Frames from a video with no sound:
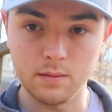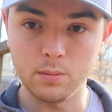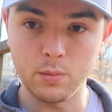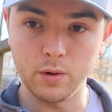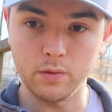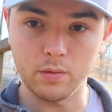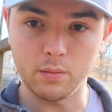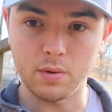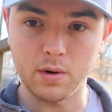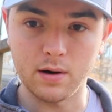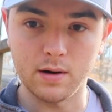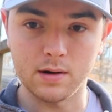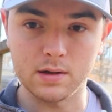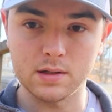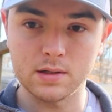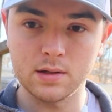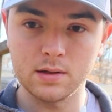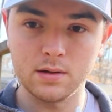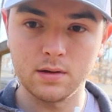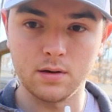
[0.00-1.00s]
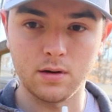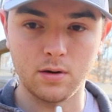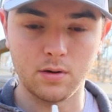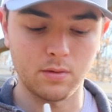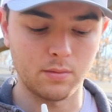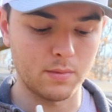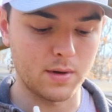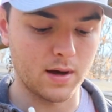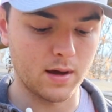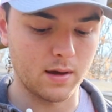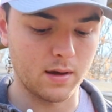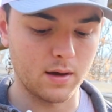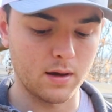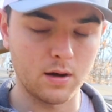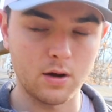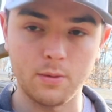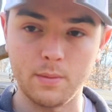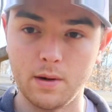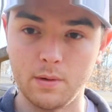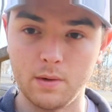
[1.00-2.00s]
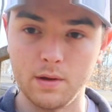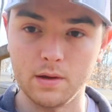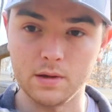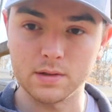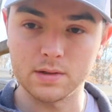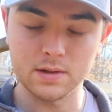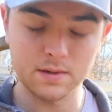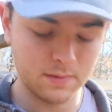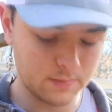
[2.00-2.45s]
moving parts on my reels.